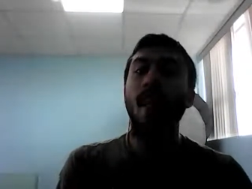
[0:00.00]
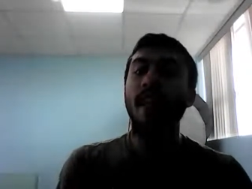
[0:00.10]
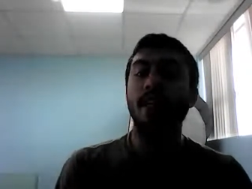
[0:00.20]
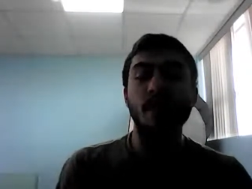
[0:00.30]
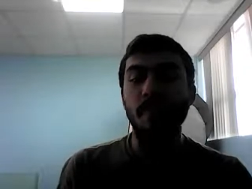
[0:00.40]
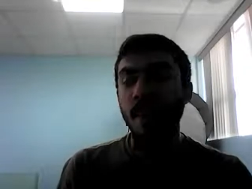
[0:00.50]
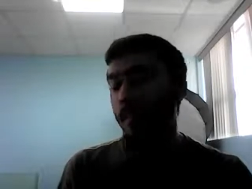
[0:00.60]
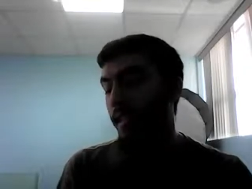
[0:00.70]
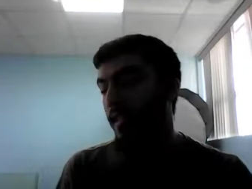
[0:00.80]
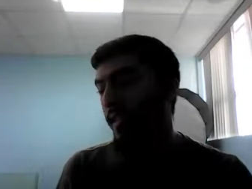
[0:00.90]
asked the
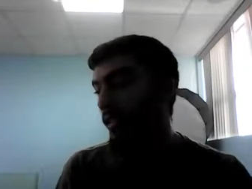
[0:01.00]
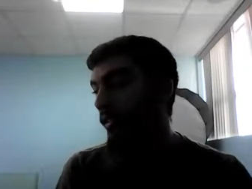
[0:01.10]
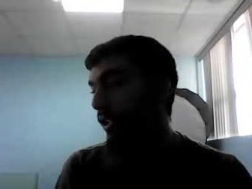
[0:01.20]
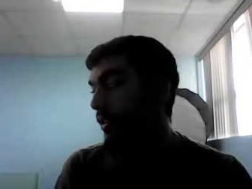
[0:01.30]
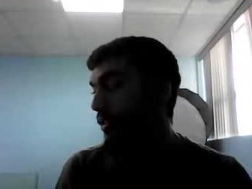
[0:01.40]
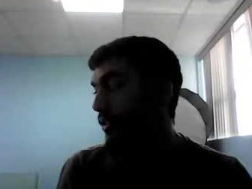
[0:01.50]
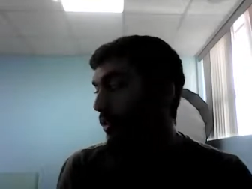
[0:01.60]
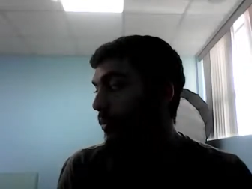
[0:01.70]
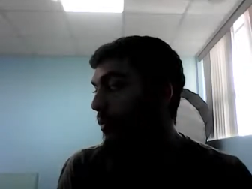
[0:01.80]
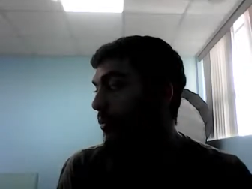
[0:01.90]
man, they said,
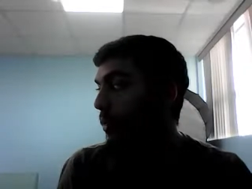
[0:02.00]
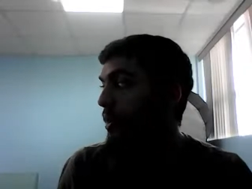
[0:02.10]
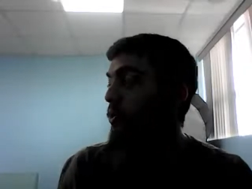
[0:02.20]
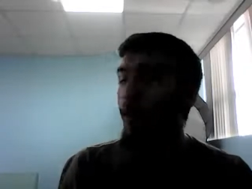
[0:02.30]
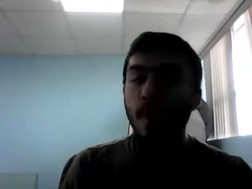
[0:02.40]
what do you know